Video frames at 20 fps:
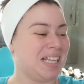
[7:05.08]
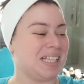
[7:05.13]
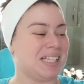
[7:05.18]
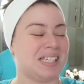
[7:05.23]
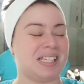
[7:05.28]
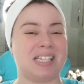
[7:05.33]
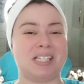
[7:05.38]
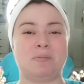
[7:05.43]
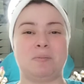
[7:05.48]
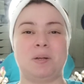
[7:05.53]

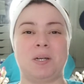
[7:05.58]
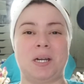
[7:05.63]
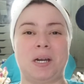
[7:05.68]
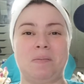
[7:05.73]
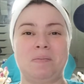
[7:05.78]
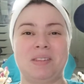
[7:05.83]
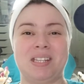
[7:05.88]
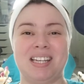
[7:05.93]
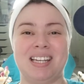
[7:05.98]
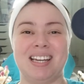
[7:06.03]
this is
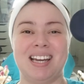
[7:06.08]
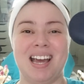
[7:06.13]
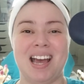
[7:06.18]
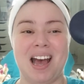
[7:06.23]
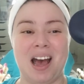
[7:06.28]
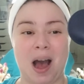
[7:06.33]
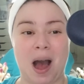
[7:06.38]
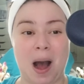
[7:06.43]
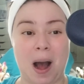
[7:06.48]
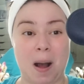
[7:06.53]
PMD.
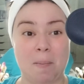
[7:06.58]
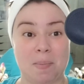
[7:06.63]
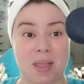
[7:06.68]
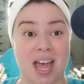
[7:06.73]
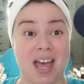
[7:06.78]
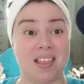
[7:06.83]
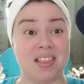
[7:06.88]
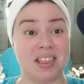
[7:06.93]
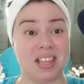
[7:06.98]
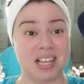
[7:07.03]

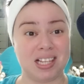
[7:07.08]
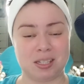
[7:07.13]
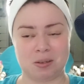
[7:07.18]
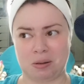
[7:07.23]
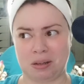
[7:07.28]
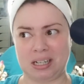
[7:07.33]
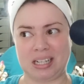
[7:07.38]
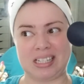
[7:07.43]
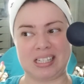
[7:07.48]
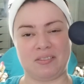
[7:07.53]
And this
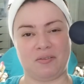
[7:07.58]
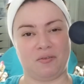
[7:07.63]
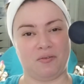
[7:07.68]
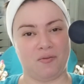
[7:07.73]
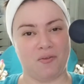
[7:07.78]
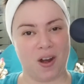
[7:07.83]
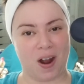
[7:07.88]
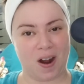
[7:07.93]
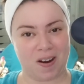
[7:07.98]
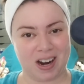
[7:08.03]
one is
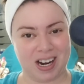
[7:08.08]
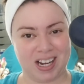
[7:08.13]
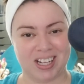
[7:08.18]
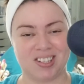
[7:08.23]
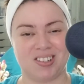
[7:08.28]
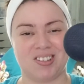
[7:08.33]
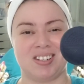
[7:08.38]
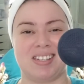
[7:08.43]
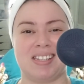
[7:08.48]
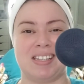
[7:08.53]
very
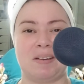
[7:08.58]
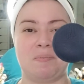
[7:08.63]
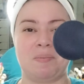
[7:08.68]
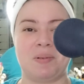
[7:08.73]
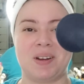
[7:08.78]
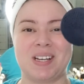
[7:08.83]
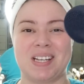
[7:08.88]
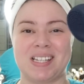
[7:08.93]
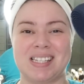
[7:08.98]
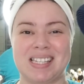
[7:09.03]
interesting
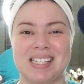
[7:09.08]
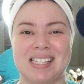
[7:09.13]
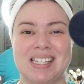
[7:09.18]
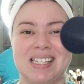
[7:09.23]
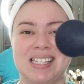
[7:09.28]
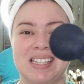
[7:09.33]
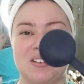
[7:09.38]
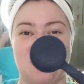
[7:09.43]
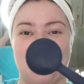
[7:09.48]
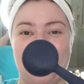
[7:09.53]
because this
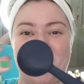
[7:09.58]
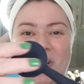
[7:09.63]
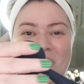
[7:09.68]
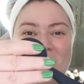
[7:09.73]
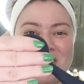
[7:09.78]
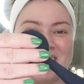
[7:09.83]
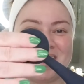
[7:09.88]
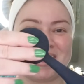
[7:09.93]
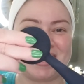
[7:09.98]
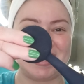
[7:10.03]
is an
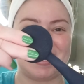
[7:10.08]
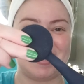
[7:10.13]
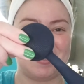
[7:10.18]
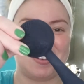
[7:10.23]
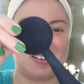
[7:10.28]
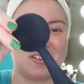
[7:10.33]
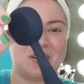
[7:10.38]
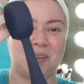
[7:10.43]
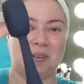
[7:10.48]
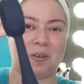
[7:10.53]
all
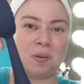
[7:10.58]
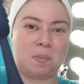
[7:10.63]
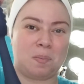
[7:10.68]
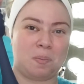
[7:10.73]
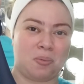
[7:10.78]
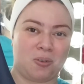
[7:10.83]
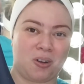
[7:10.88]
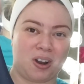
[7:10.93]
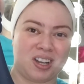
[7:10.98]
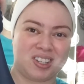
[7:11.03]
silicone
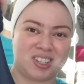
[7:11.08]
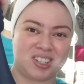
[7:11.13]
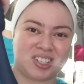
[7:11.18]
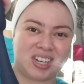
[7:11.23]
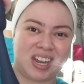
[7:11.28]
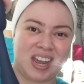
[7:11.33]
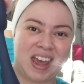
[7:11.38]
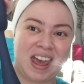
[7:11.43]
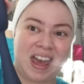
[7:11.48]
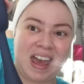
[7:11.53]
brush.